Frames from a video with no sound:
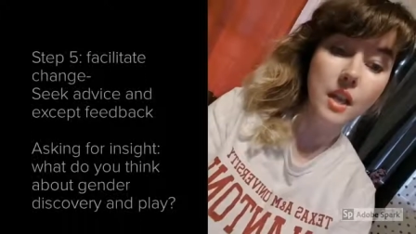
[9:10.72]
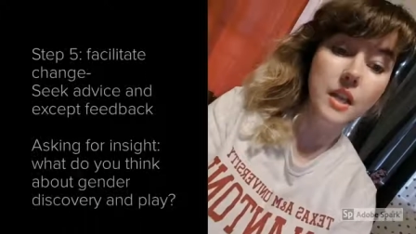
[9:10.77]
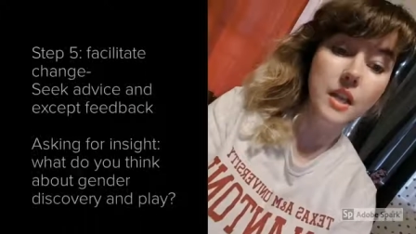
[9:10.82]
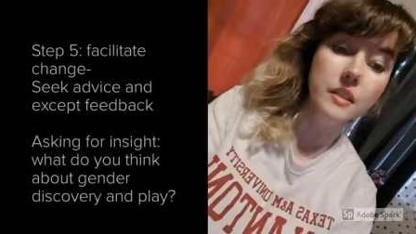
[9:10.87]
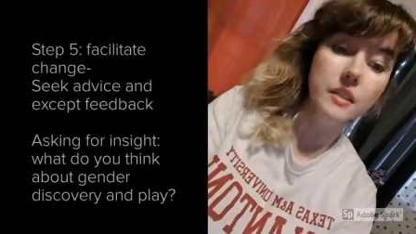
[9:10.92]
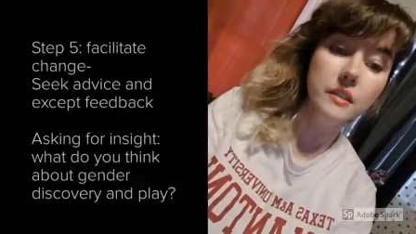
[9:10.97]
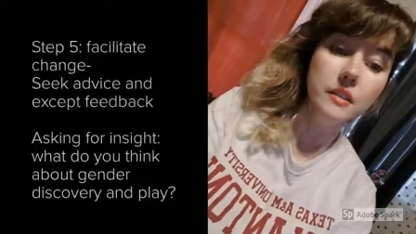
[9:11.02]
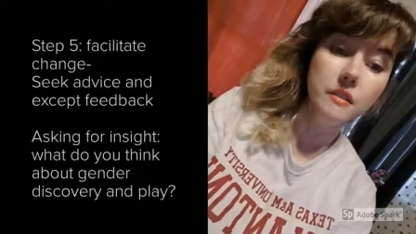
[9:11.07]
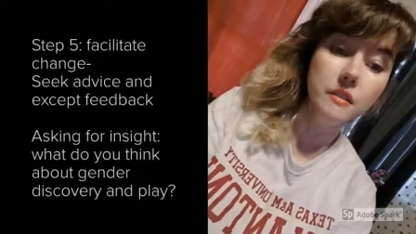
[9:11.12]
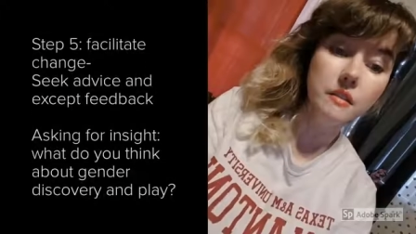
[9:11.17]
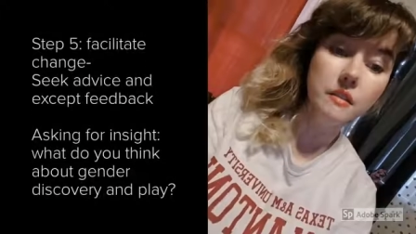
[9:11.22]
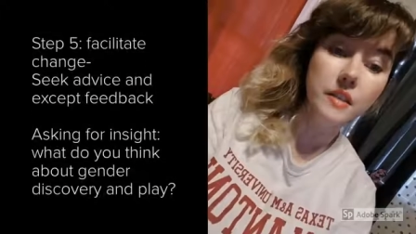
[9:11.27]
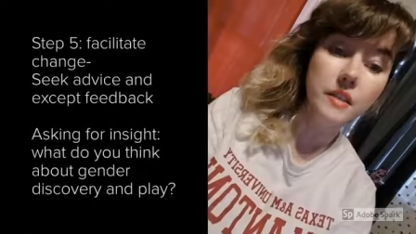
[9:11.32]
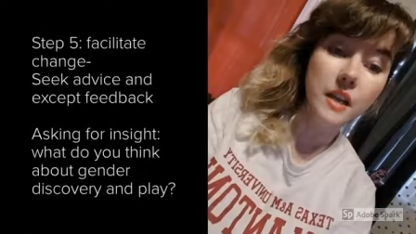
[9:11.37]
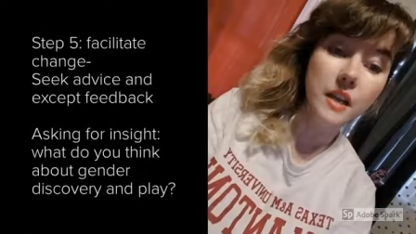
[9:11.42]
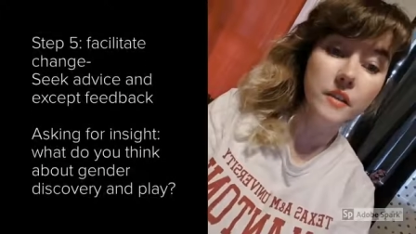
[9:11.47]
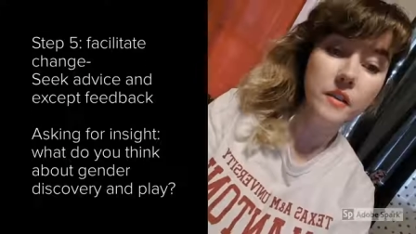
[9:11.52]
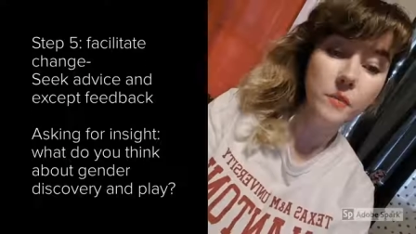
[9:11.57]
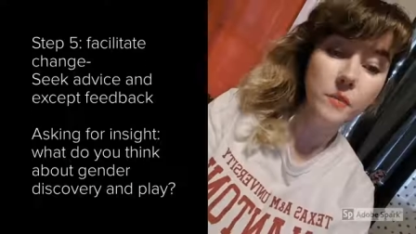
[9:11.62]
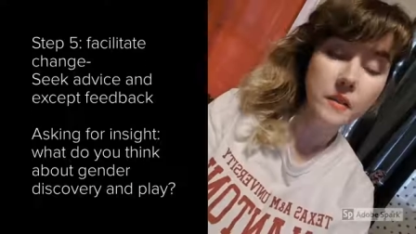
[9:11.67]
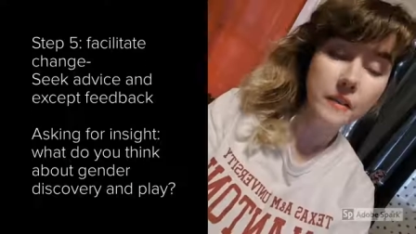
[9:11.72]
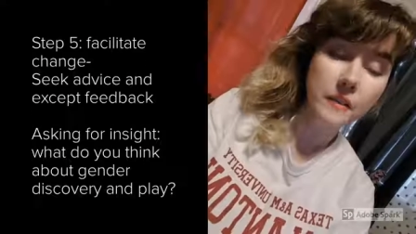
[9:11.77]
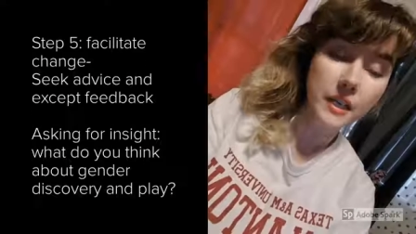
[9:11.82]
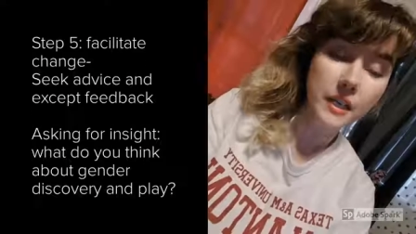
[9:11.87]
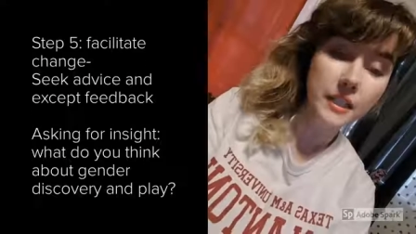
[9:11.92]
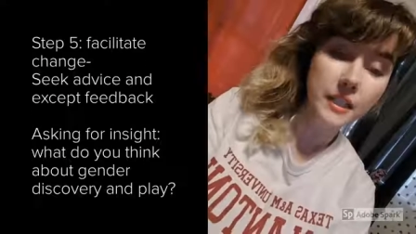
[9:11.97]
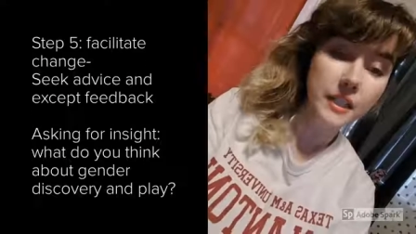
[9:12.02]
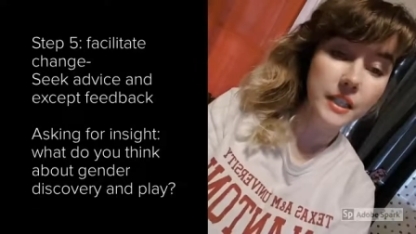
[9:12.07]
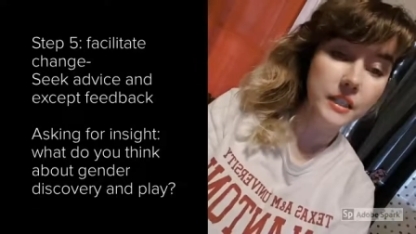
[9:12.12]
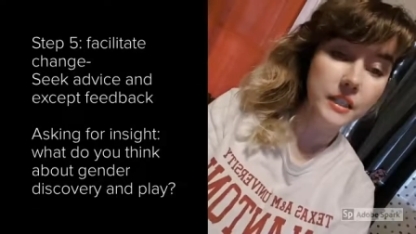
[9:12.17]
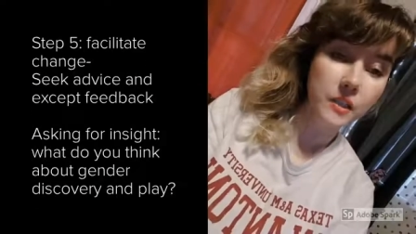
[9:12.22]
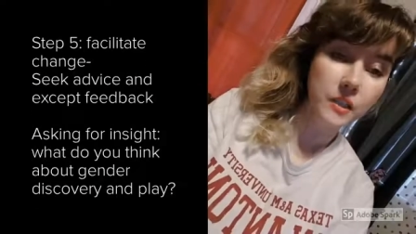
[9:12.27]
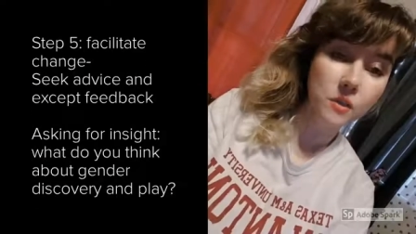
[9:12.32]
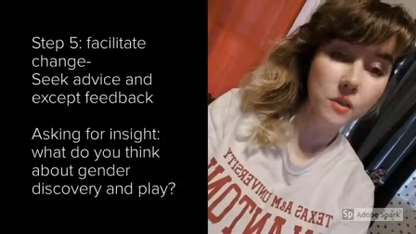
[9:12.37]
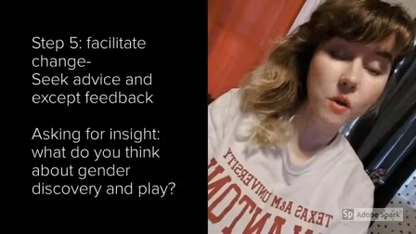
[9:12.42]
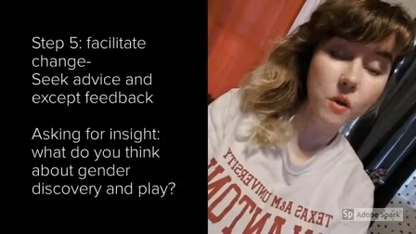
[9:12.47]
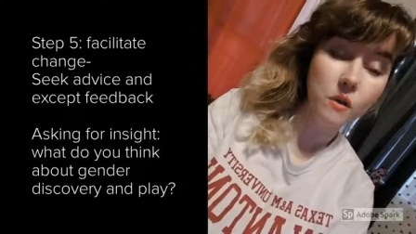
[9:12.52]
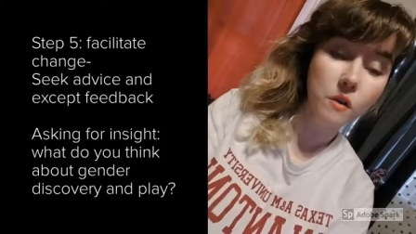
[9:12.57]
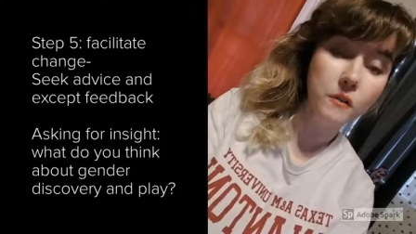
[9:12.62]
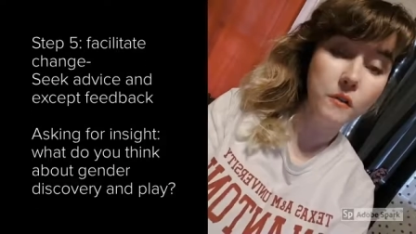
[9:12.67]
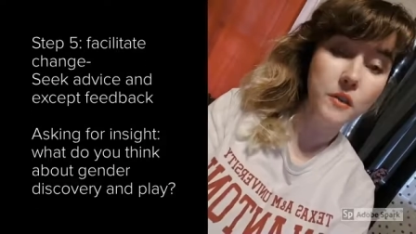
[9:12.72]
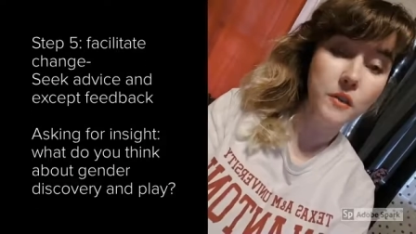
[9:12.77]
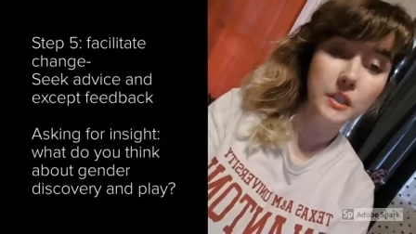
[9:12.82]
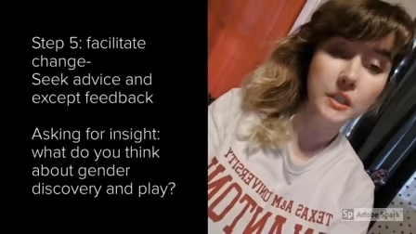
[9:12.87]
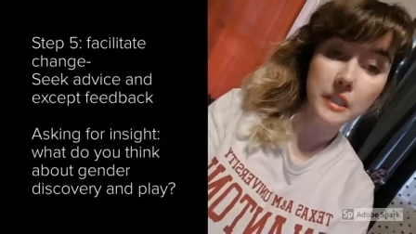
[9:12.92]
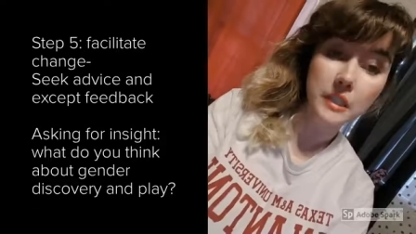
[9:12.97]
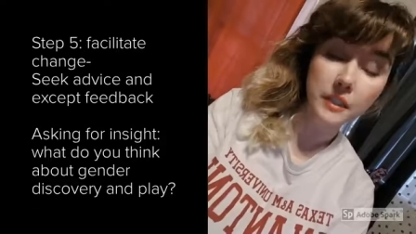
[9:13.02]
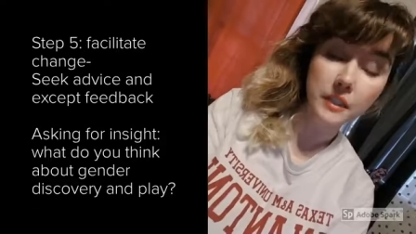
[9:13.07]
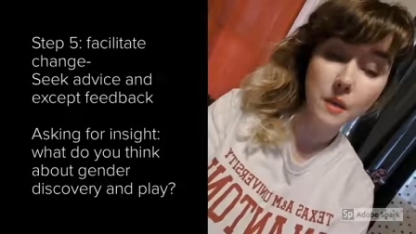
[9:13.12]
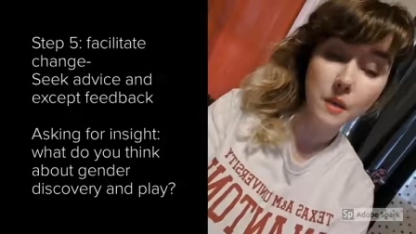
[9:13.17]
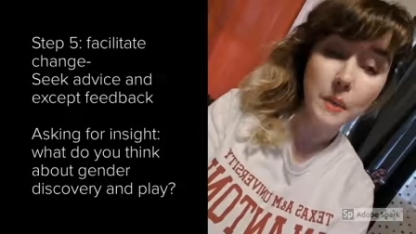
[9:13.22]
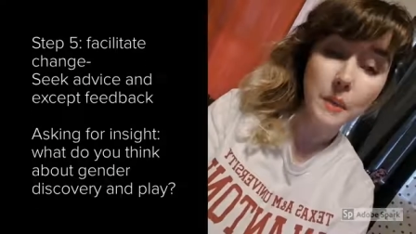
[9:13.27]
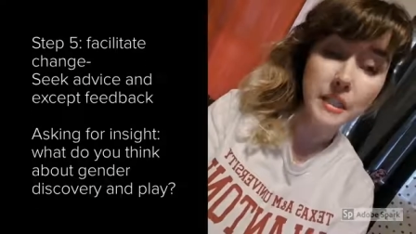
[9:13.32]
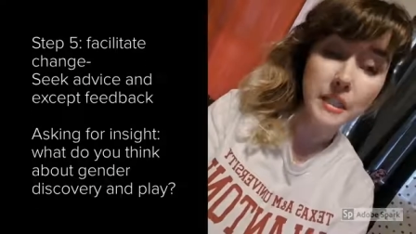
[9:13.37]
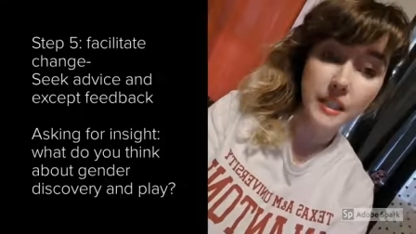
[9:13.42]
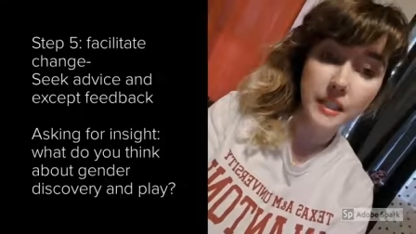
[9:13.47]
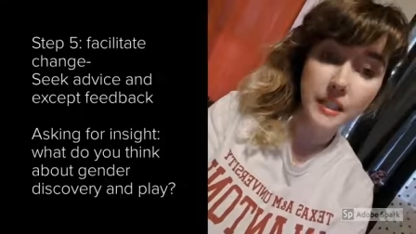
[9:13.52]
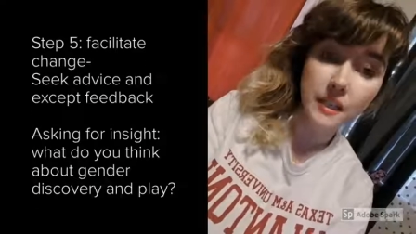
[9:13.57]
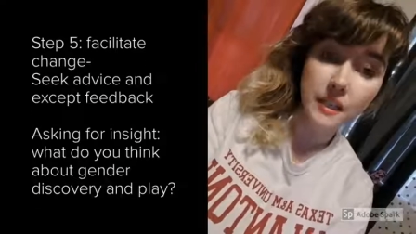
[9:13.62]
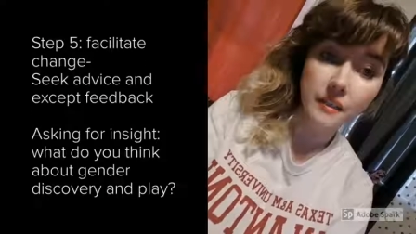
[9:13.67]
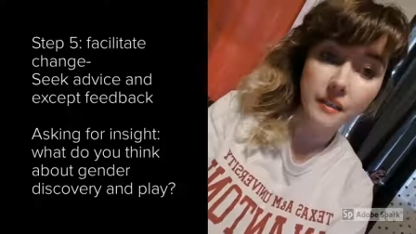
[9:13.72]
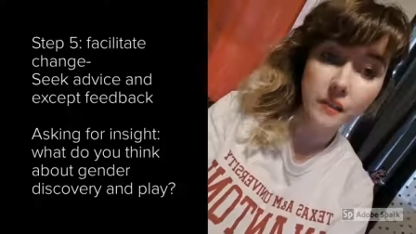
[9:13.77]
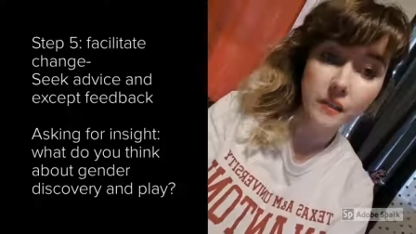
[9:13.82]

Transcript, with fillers: So now that we've kind of got to go over the dilemma together,